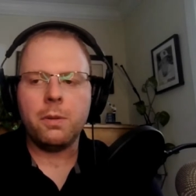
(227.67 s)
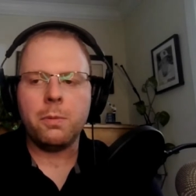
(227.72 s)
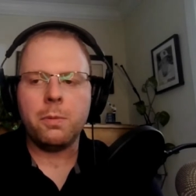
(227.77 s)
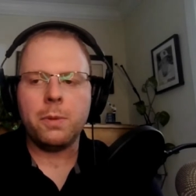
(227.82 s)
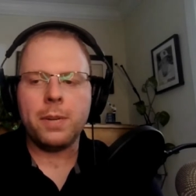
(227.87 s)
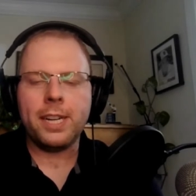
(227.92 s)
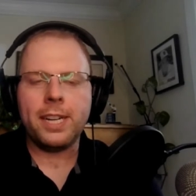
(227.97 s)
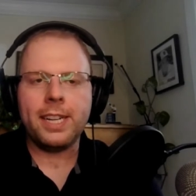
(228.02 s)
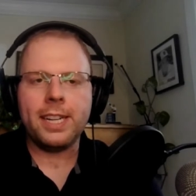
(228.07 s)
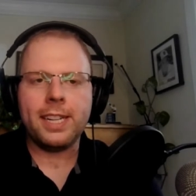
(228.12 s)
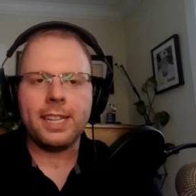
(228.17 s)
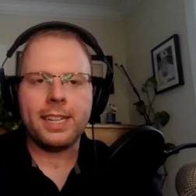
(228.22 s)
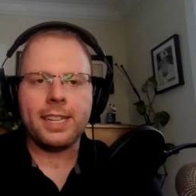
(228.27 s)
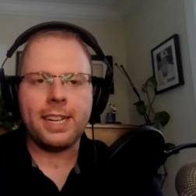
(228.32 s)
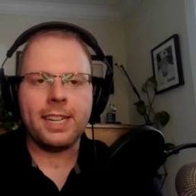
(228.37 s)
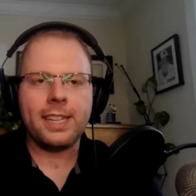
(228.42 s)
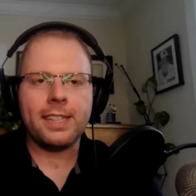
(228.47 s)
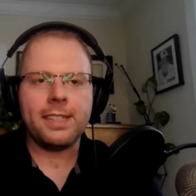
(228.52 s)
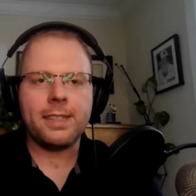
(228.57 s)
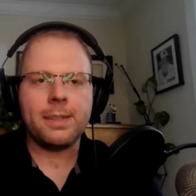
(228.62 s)
we
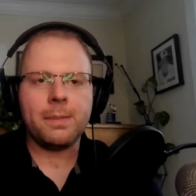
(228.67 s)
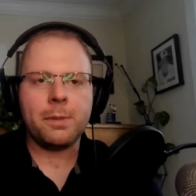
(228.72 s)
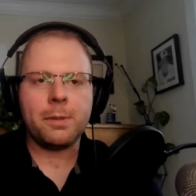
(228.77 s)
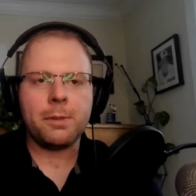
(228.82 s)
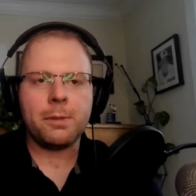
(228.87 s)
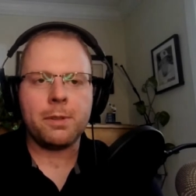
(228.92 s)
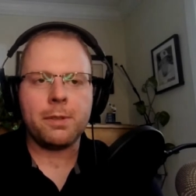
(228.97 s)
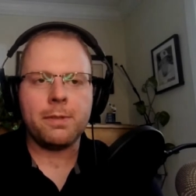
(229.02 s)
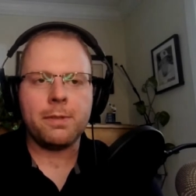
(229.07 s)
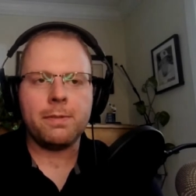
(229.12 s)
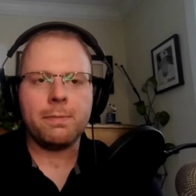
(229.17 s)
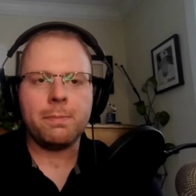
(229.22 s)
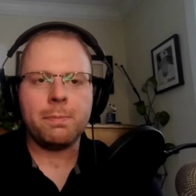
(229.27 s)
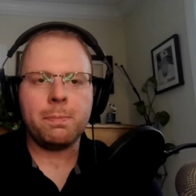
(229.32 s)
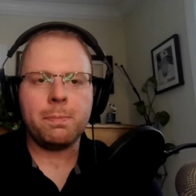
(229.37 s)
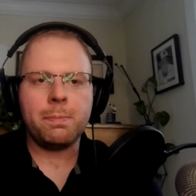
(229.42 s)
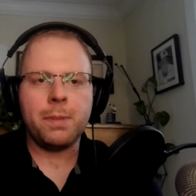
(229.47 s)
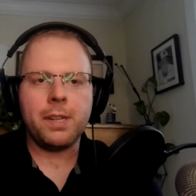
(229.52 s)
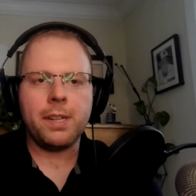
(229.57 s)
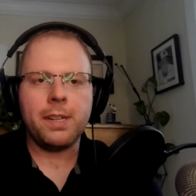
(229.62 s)
had some sort of
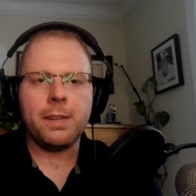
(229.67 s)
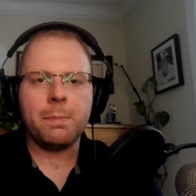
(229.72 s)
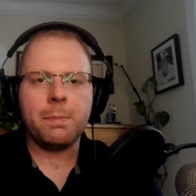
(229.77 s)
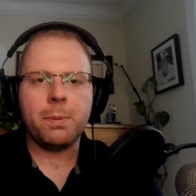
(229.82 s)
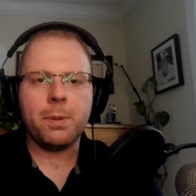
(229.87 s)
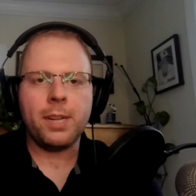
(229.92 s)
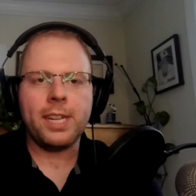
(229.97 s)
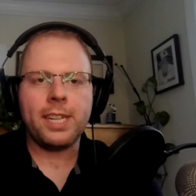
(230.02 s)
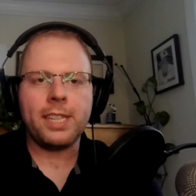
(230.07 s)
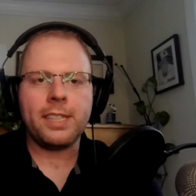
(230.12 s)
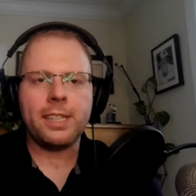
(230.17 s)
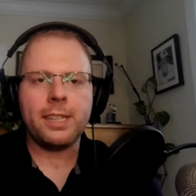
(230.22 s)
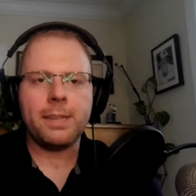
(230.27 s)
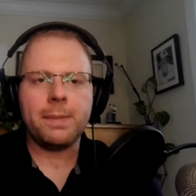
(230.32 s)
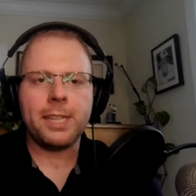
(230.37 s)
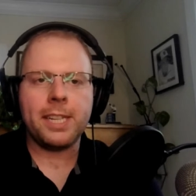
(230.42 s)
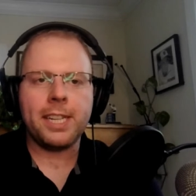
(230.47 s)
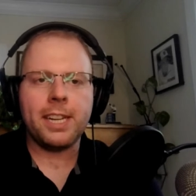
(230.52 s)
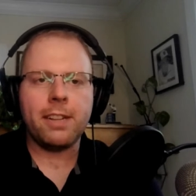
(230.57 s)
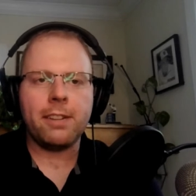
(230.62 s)
playing
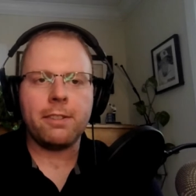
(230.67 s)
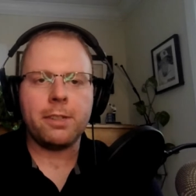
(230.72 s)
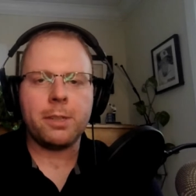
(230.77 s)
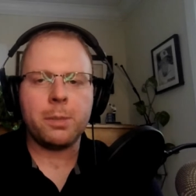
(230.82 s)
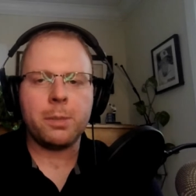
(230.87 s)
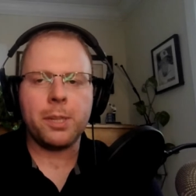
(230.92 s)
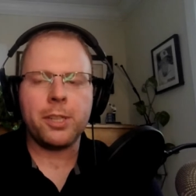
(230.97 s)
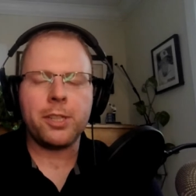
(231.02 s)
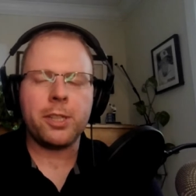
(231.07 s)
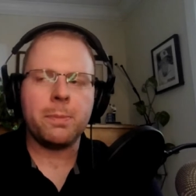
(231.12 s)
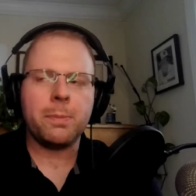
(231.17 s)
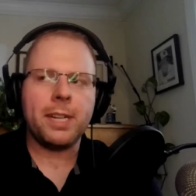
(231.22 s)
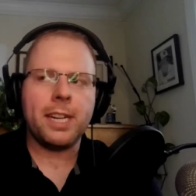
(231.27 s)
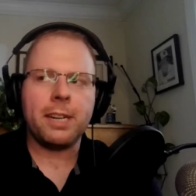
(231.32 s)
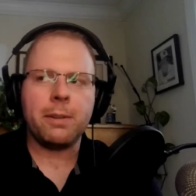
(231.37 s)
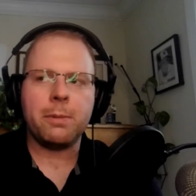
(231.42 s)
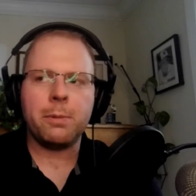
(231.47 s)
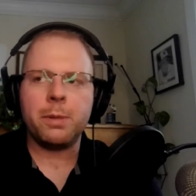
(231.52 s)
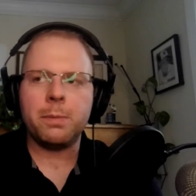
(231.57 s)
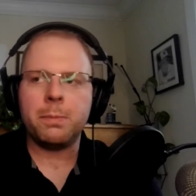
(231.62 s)
time together, especially
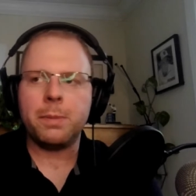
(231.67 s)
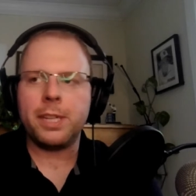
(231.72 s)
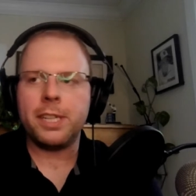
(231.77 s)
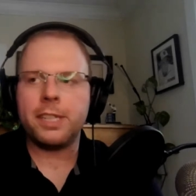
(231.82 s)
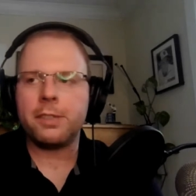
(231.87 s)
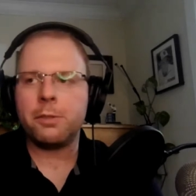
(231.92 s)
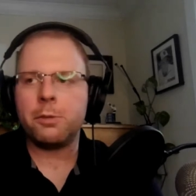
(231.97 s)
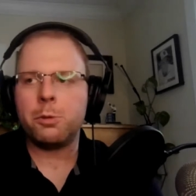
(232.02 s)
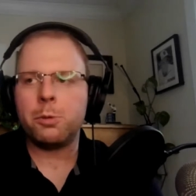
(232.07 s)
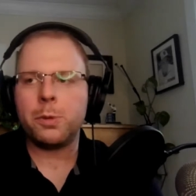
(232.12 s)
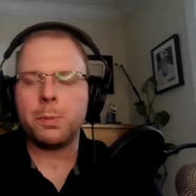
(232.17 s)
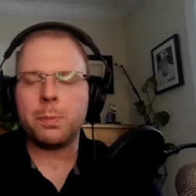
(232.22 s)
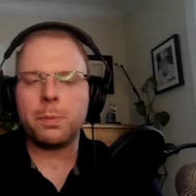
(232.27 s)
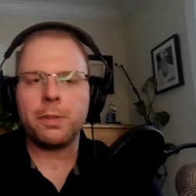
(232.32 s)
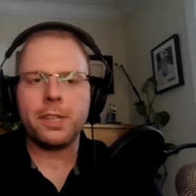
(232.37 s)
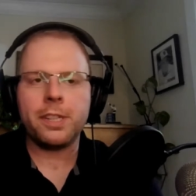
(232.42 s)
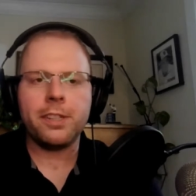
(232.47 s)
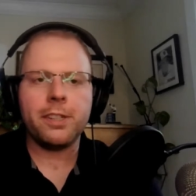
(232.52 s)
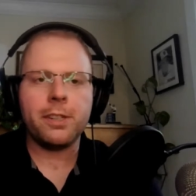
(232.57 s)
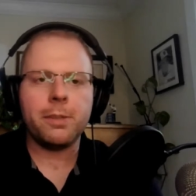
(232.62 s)
back when my school was
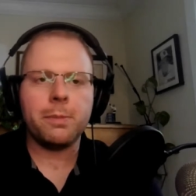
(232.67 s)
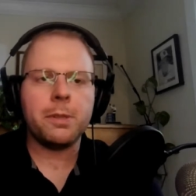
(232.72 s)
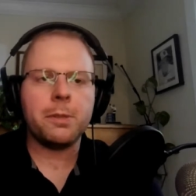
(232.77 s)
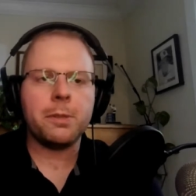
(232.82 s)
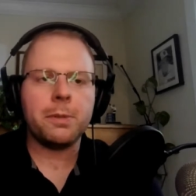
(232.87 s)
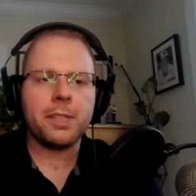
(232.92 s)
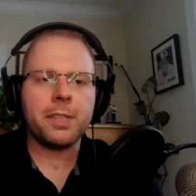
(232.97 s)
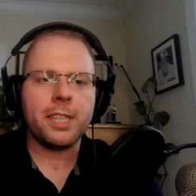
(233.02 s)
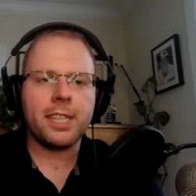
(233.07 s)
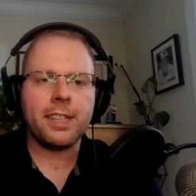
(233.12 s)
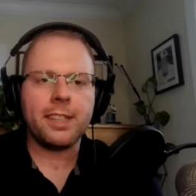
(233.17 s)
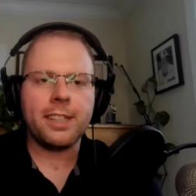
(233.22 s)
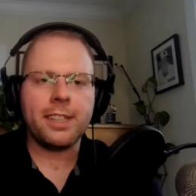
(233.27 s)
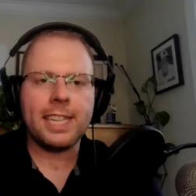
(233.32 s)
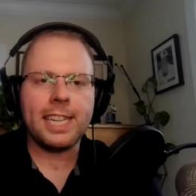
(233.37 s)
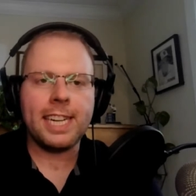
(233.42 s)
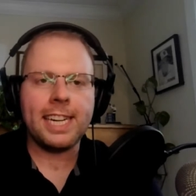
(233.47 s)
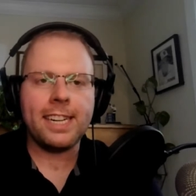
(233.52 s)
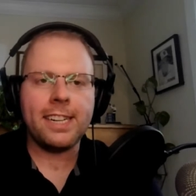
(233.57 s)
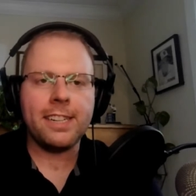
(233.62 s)
pretty good, which was like the
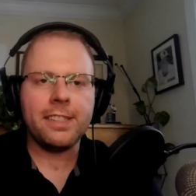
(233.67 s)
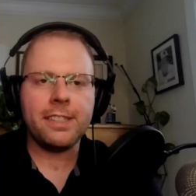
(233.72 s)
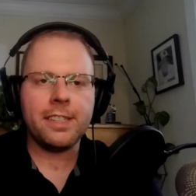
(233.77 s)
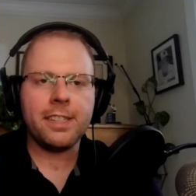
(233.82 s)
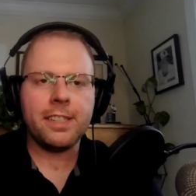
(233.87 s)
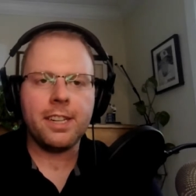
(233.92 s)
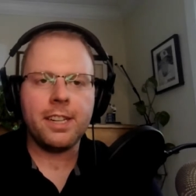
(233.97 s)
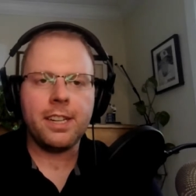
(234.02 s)
late 80s.